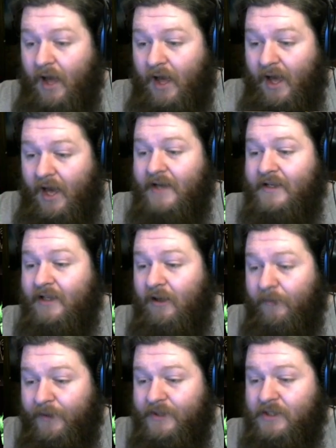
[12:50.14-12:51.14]
And deal
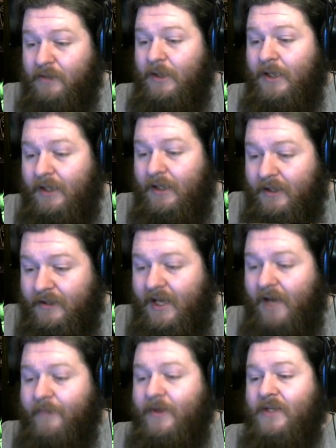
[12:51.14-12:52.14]
+3
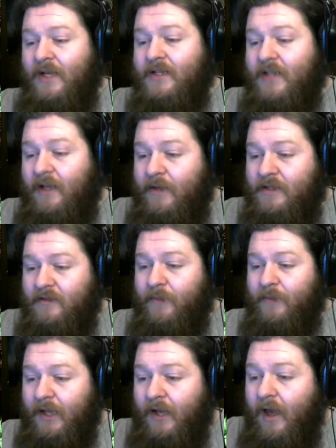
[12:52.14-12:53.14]
damage against enemies with
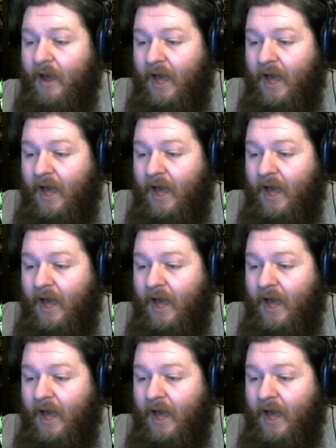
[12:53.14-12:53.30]
bleed.